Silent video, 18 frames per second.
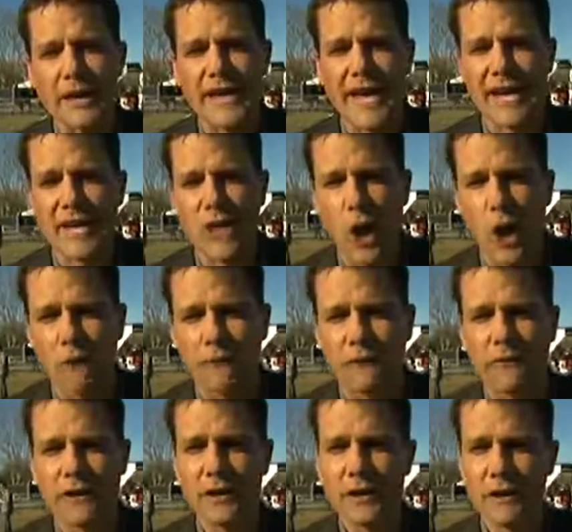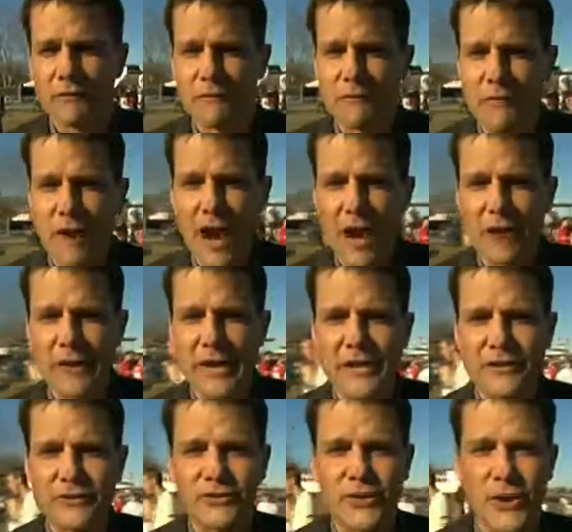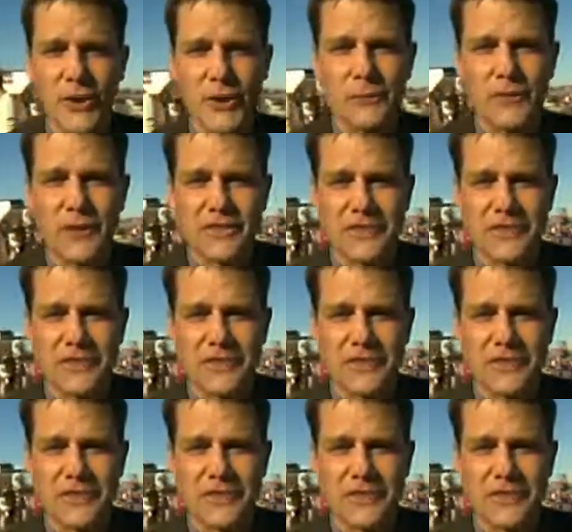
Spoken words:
Kick-off very soon.